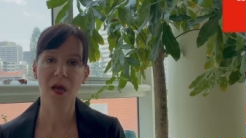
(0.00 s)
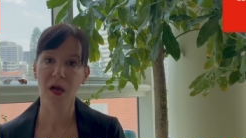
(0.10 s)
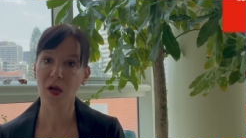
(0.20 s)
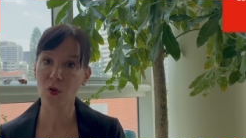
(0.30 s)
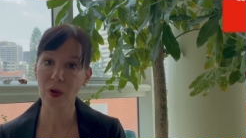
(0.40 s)

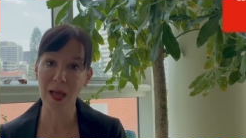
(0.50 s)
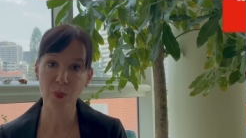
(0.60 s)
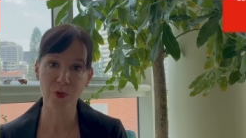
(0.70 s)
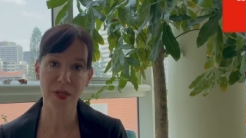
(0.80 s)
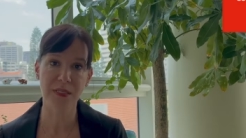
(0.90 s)
uh,
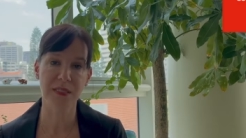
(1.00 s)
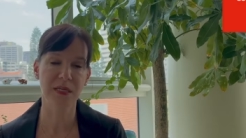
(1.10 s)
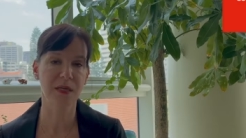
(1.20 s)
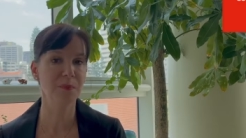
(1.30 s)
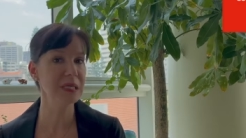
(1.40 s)

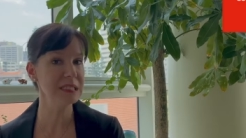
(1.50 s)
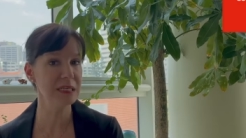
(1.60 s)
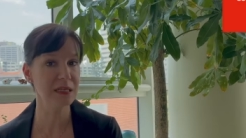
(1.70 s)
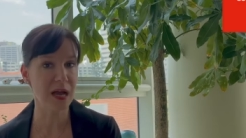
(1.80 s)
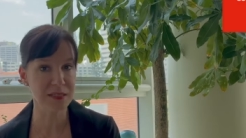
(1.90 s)
collaborating,
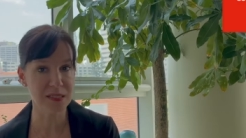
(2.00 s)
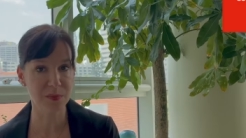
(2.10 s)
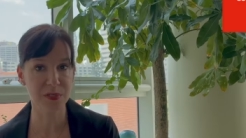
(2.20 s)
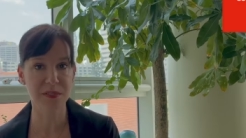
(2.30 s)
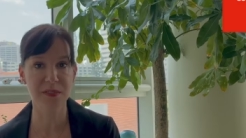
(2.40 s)
meeting
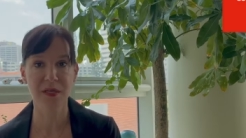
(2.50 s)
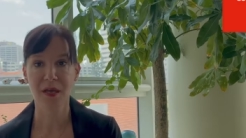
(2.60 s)
customers,